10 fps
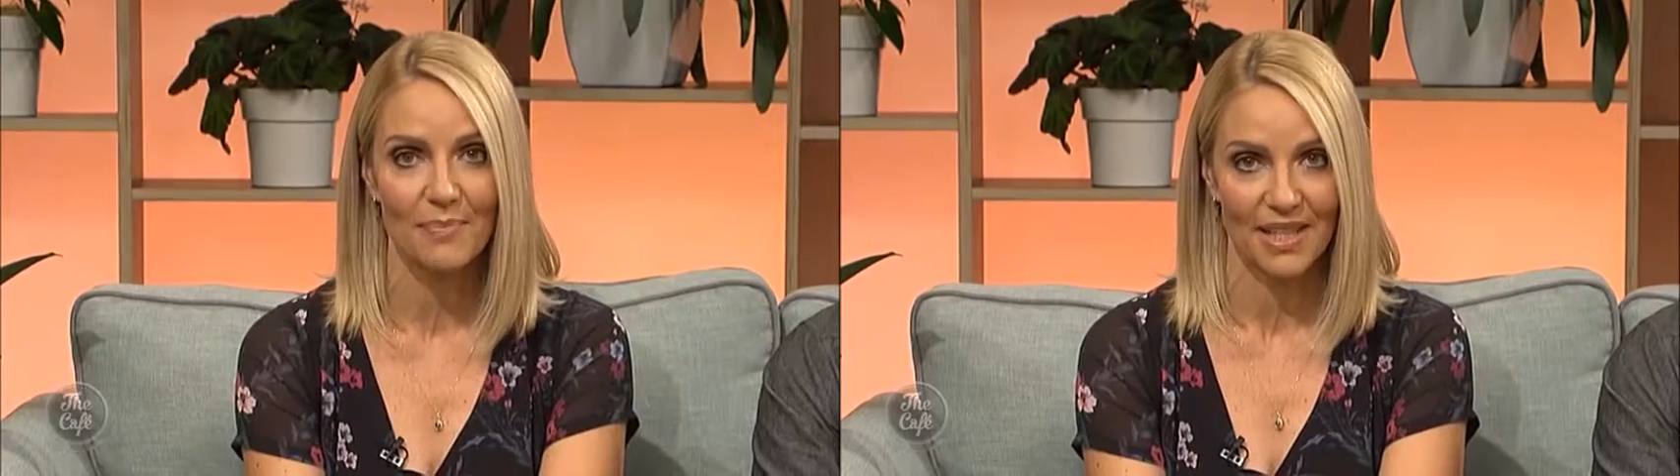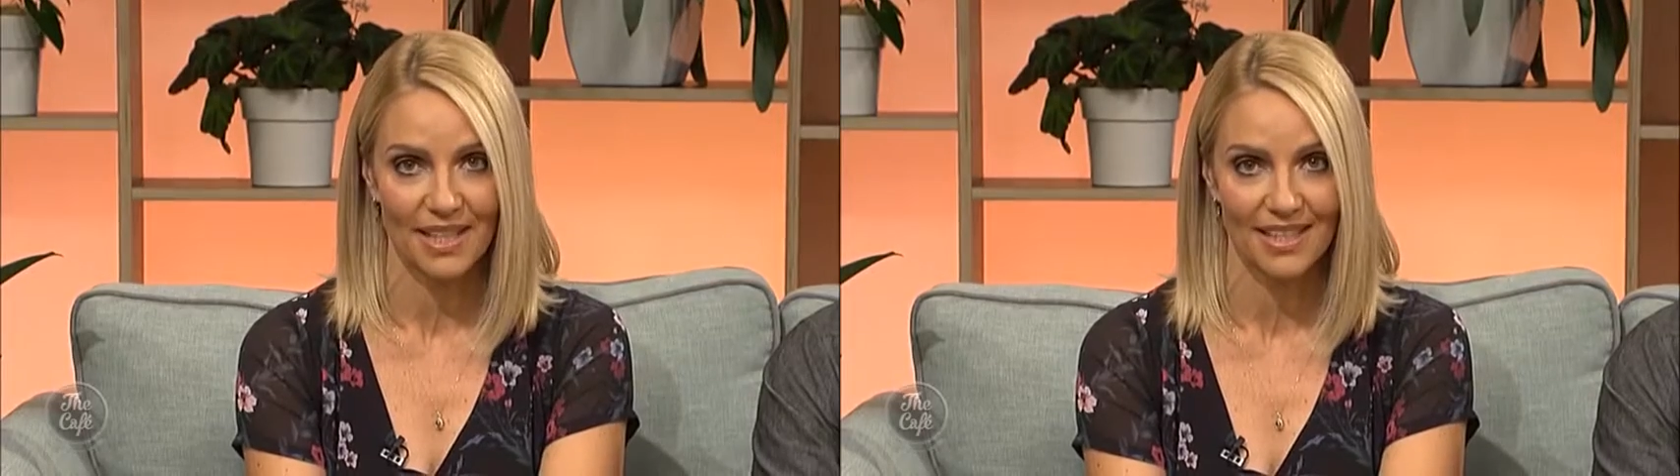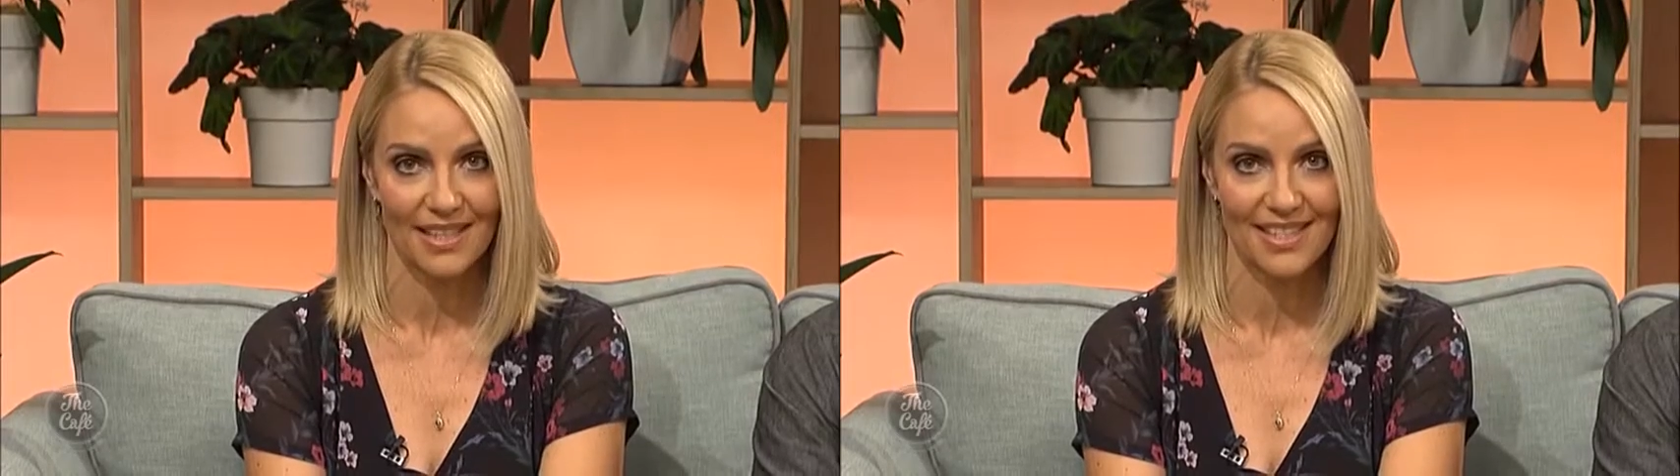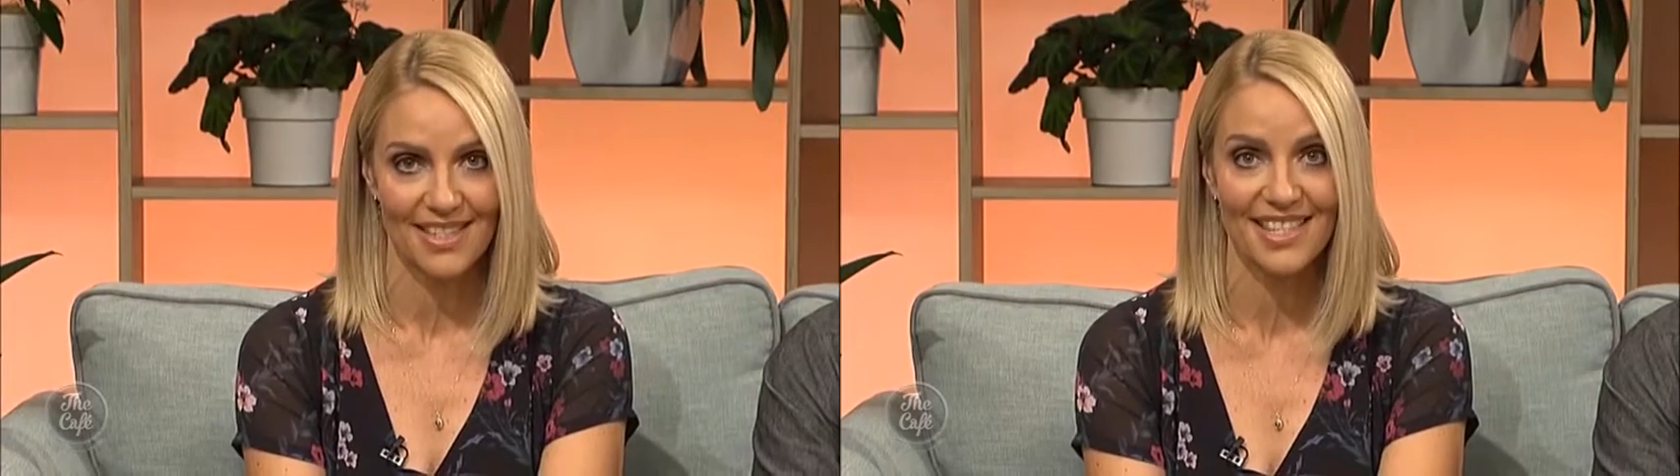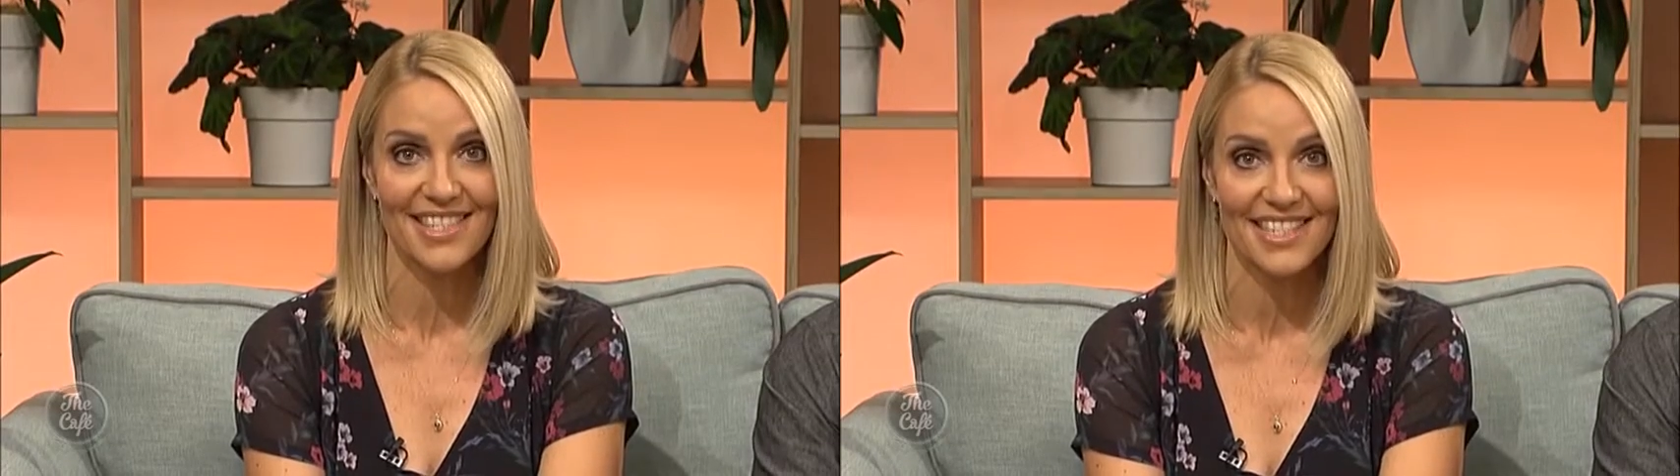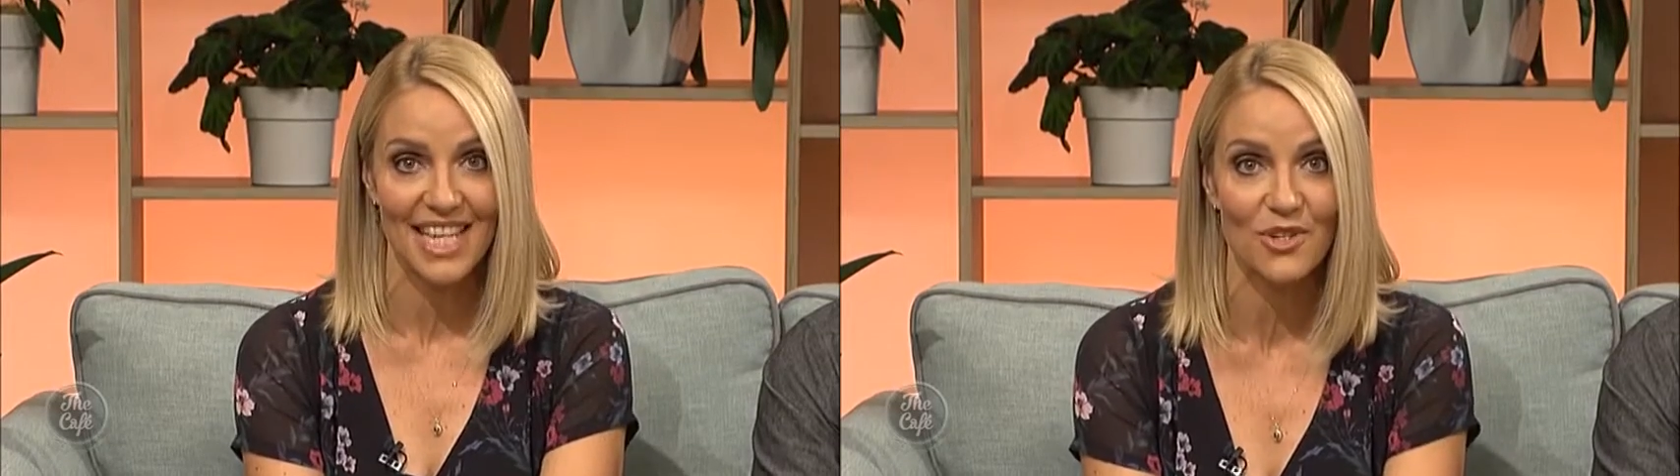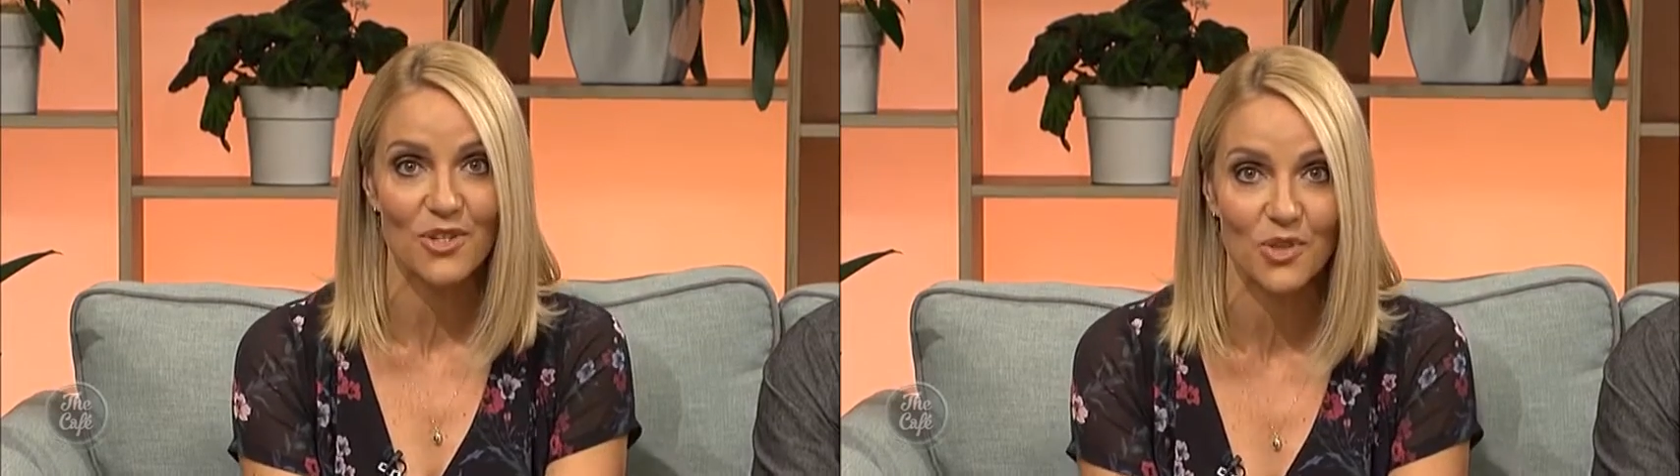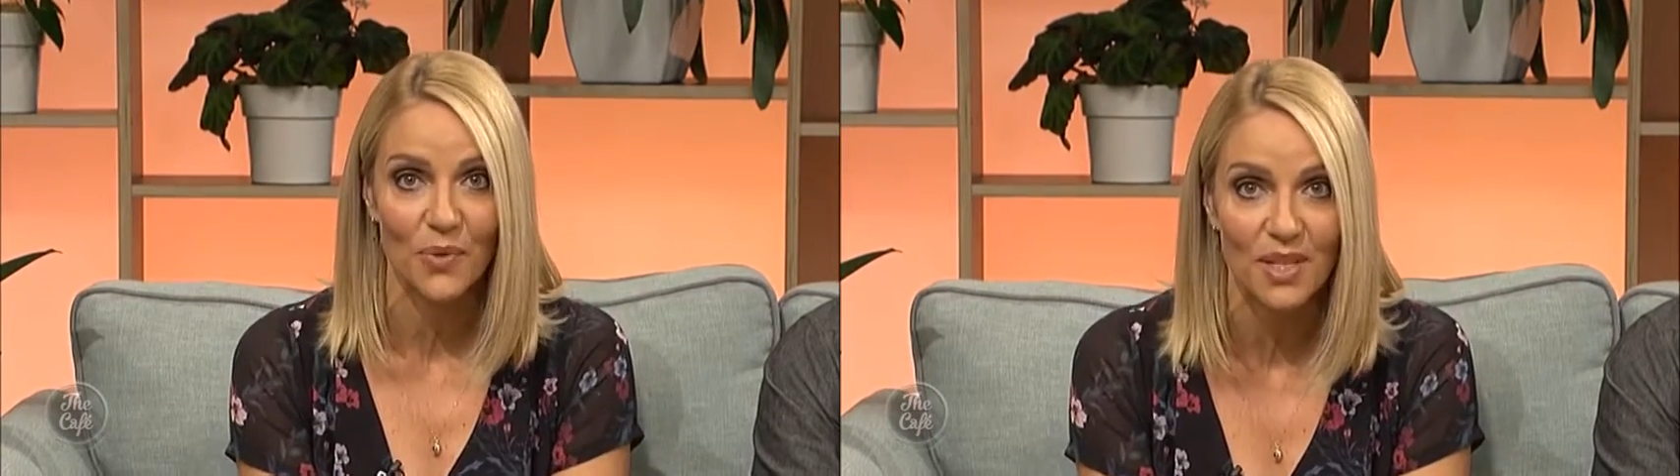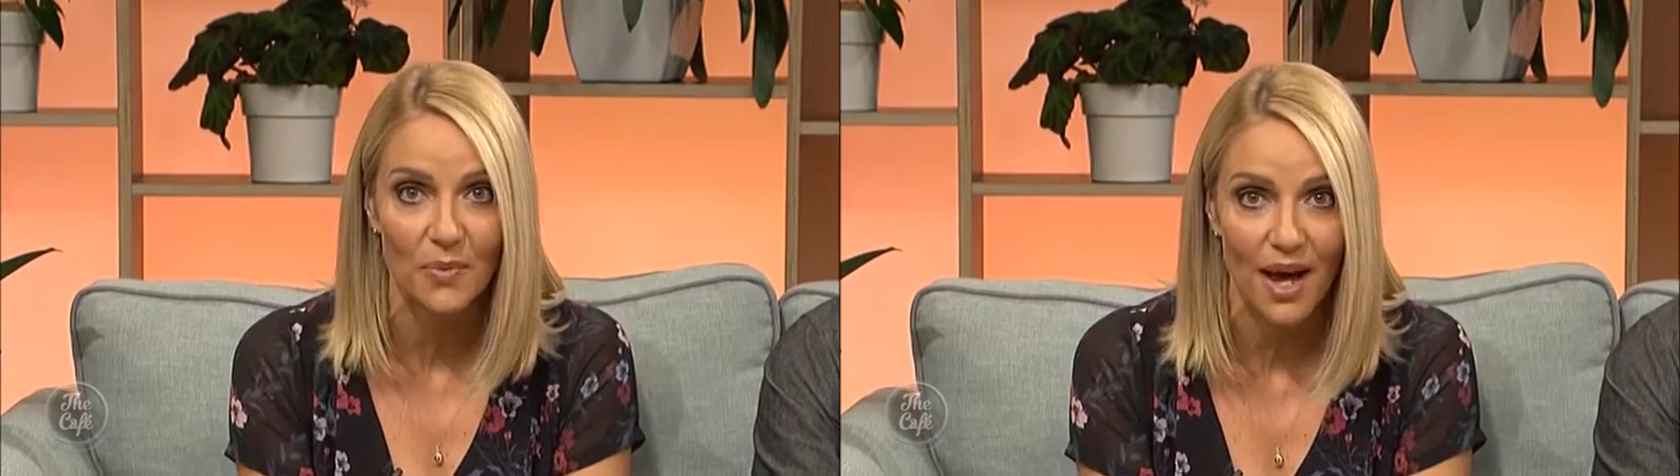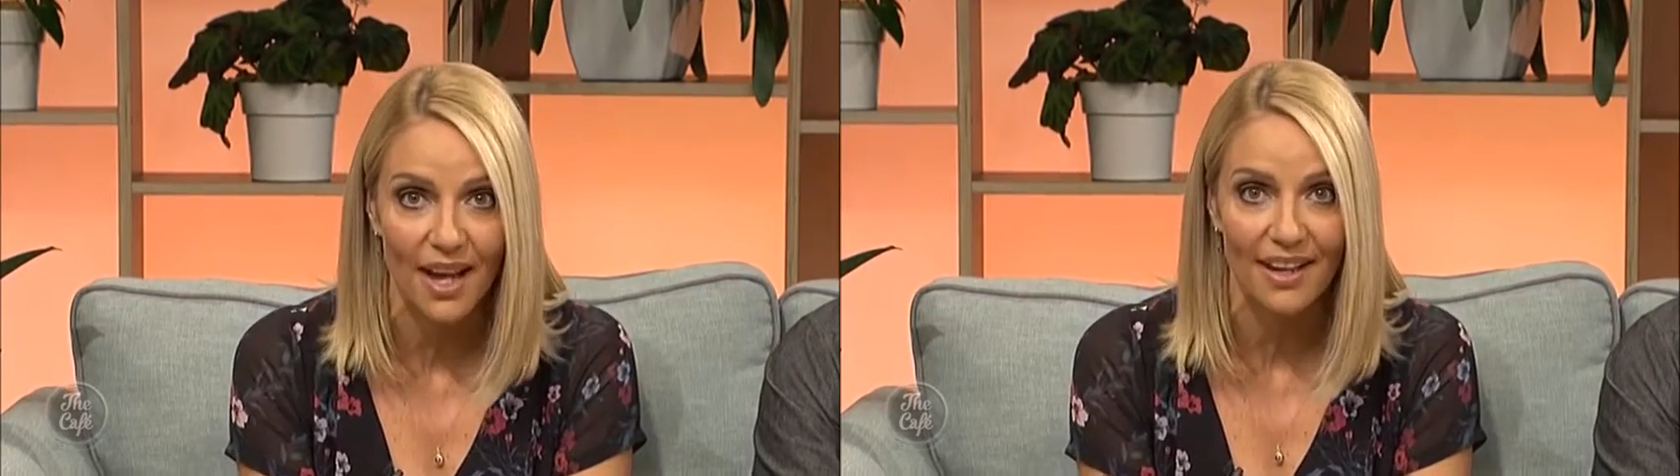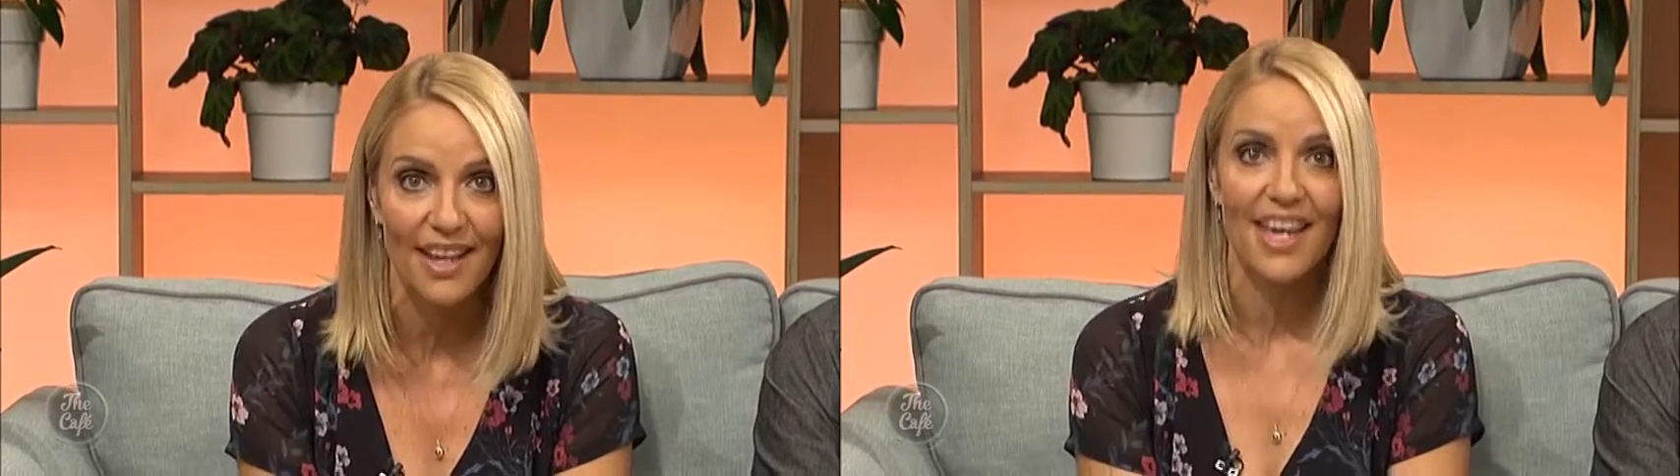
opinions. 621